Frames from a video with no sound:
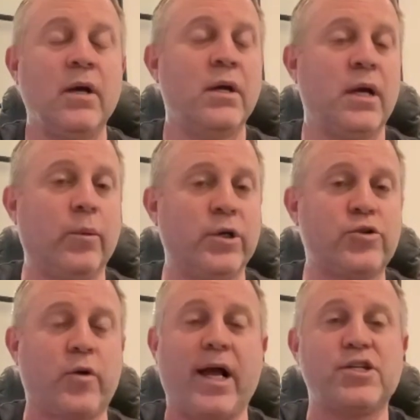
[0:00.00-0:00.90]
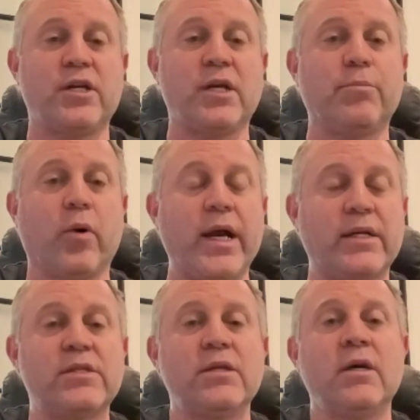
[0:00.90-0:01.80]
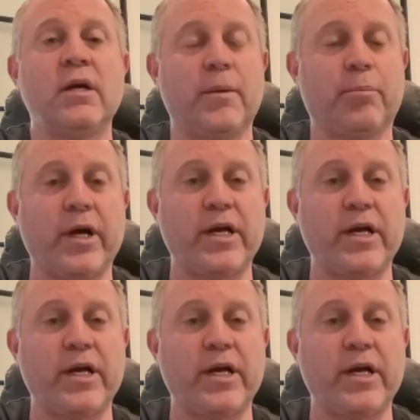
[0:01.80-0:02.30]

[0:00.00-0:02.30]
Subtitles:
And when tragedy breaks, it breaks the